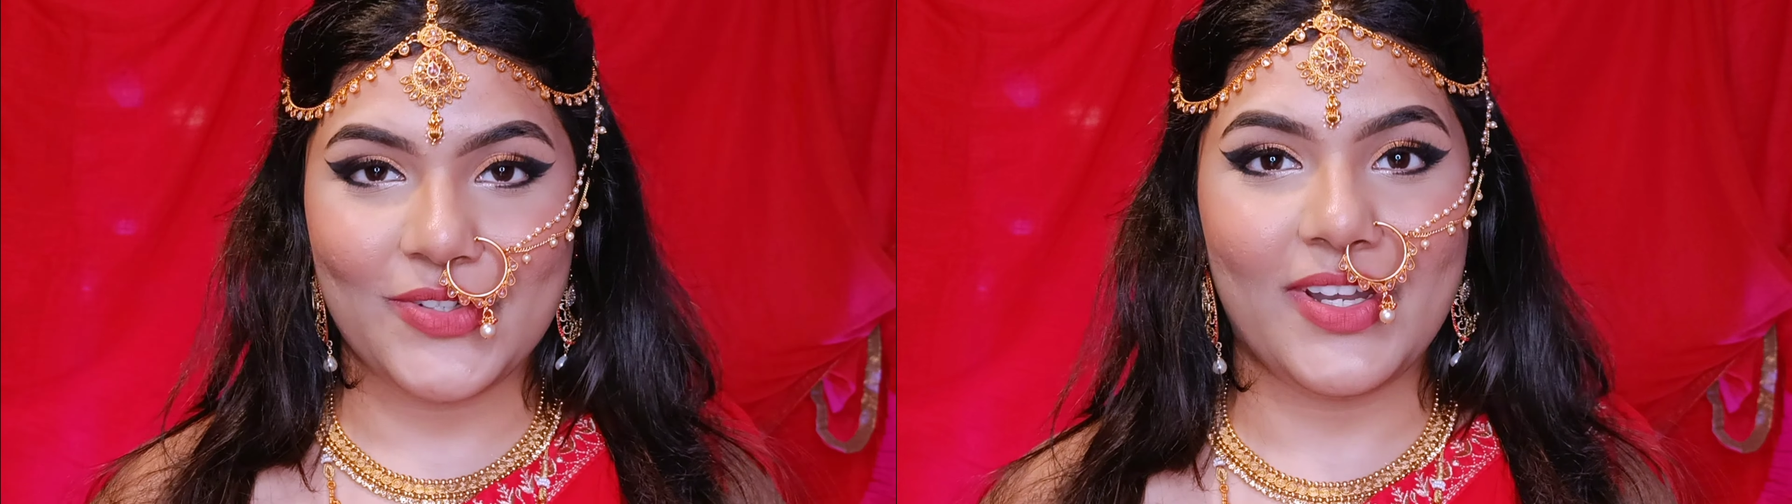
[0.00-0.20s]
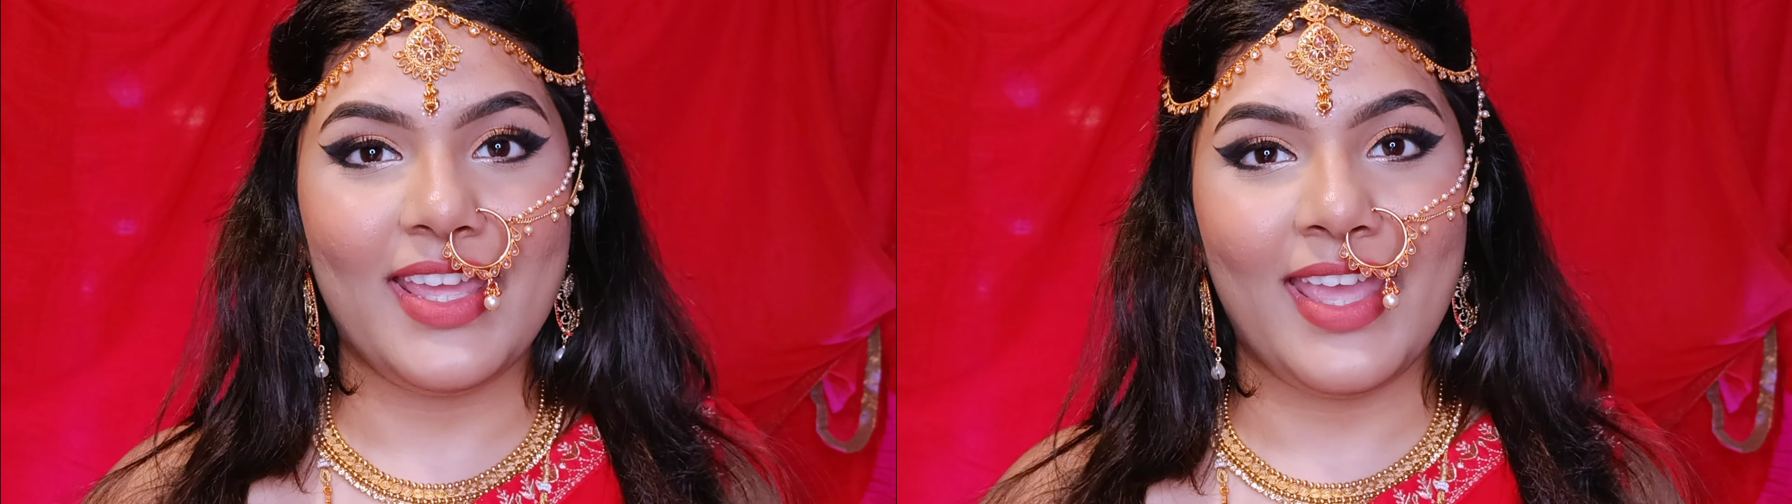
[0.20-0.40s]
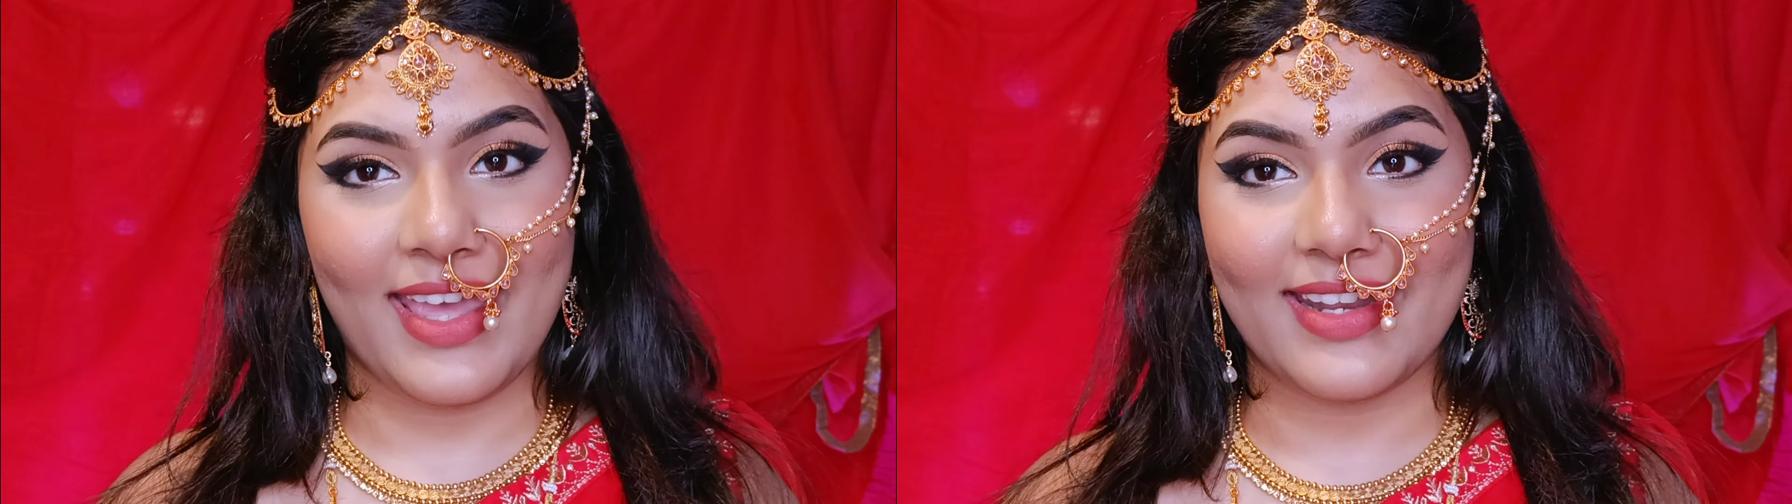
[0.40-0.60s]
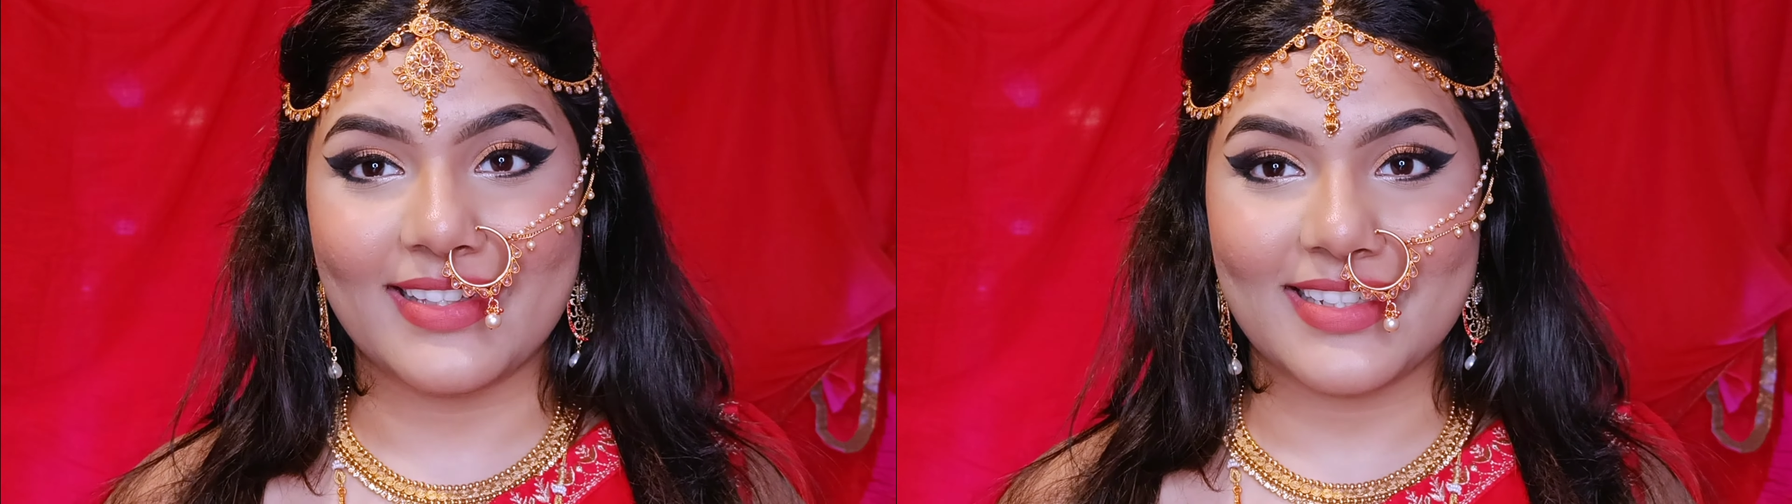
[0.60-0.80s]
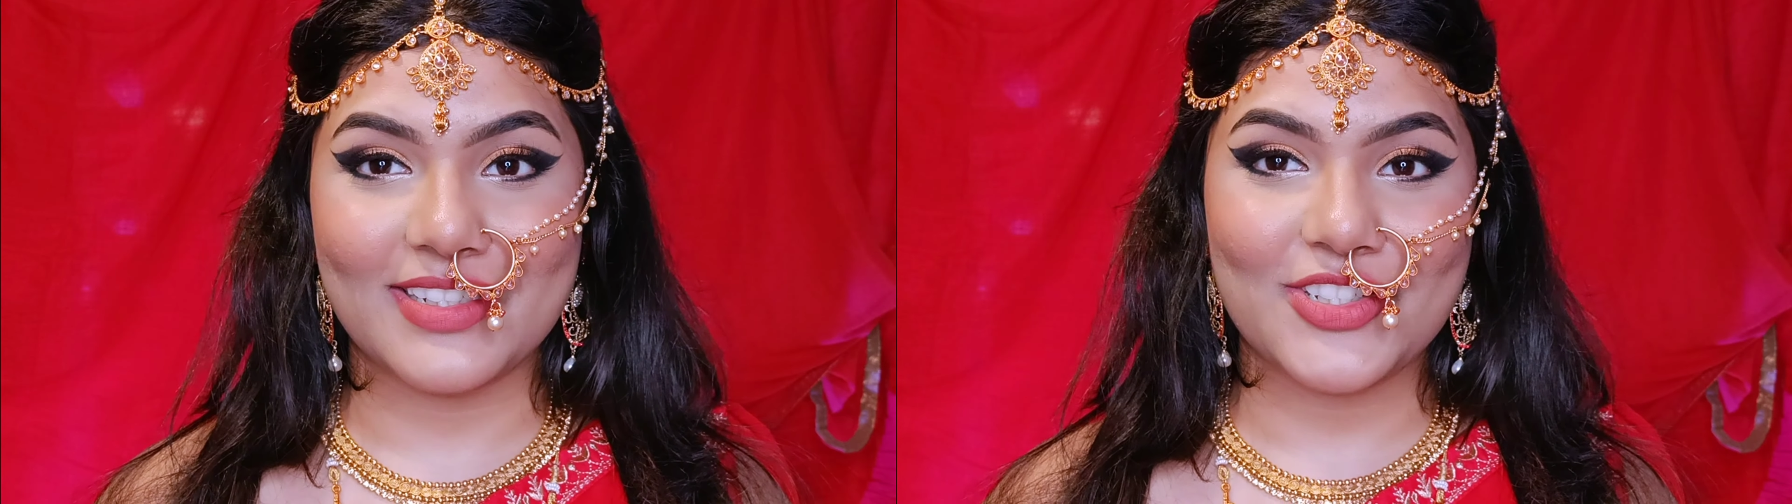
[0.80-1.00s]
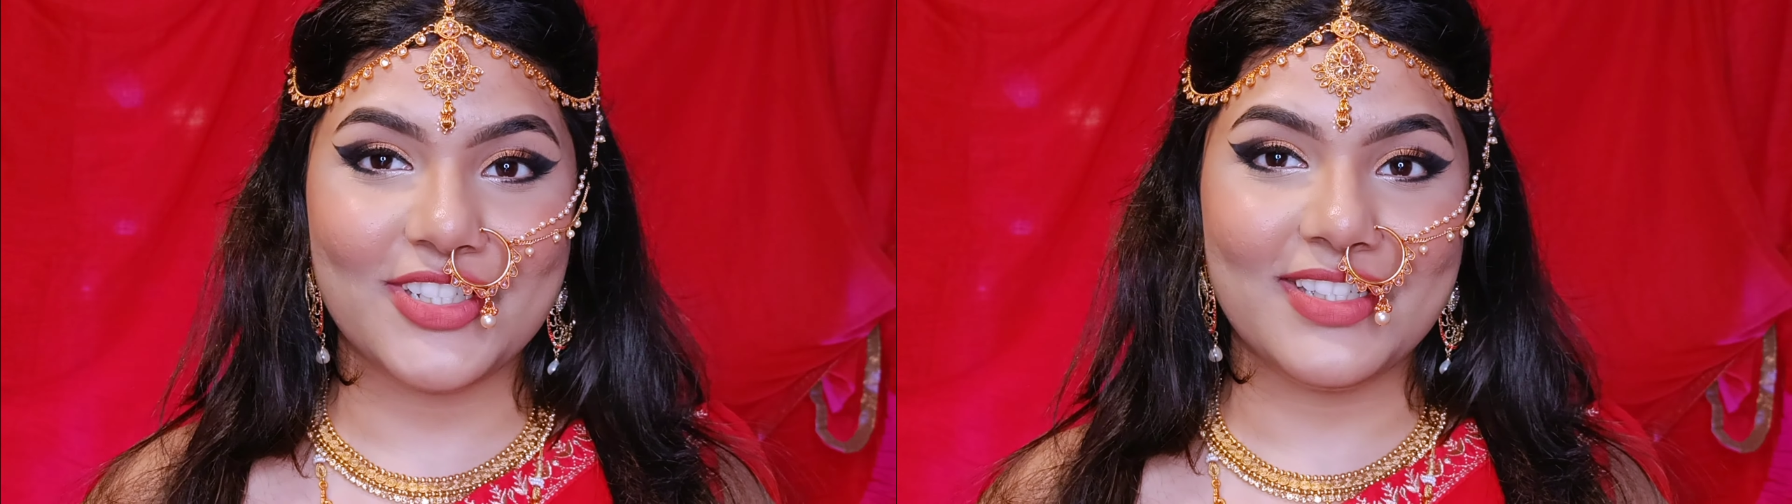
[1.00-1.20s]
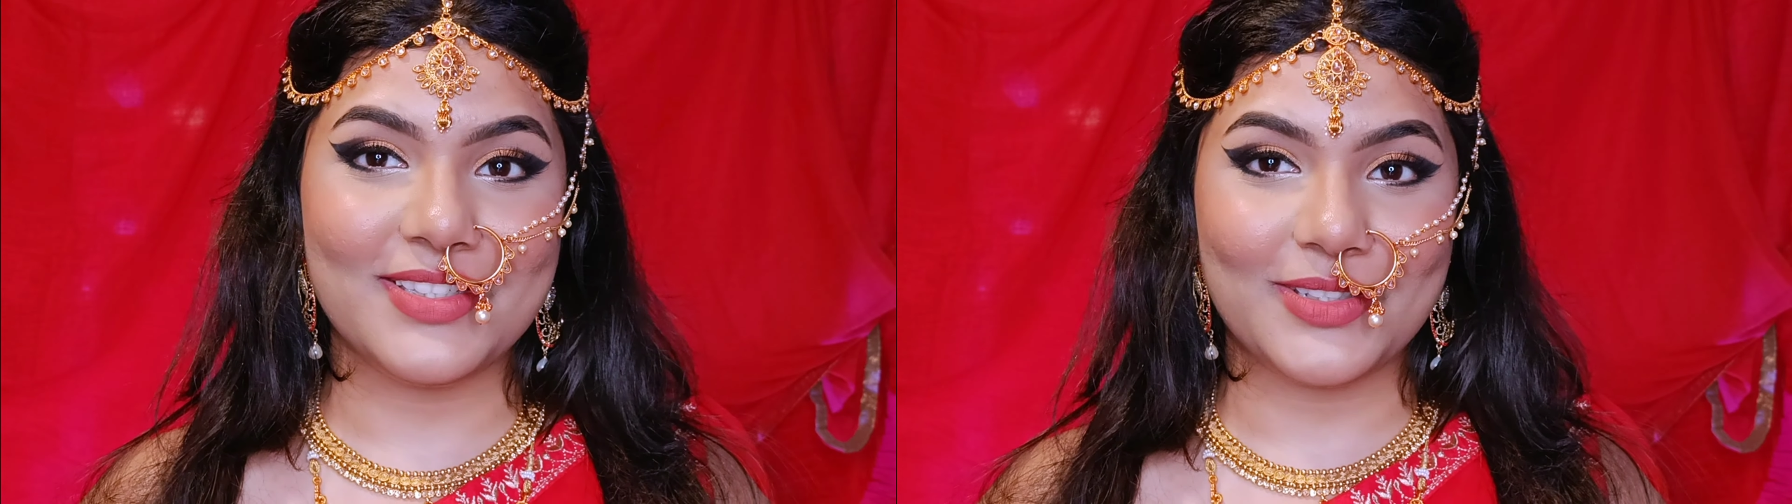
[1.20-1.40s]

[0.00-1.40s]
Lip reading: today, hair extensions.